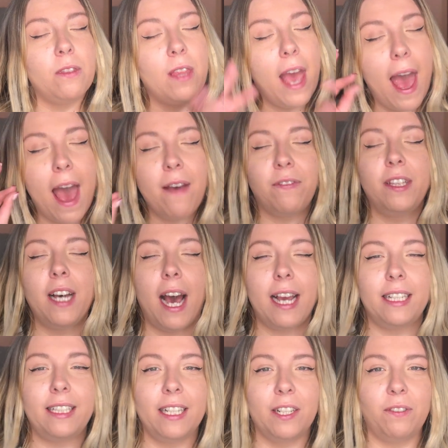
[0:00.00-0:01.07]
have the
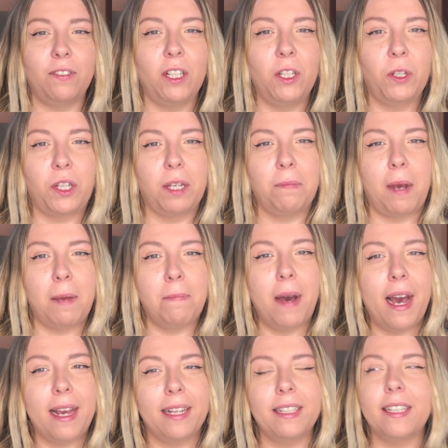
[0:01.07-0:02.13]
idea of the look in my
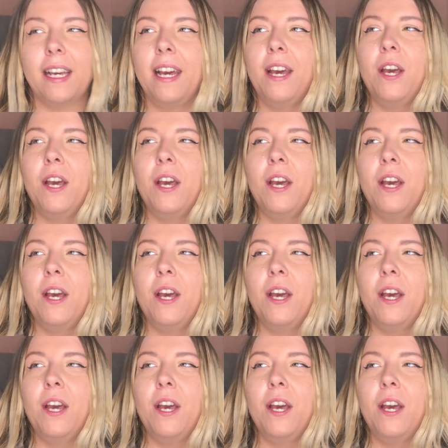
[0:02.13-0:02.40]
mind.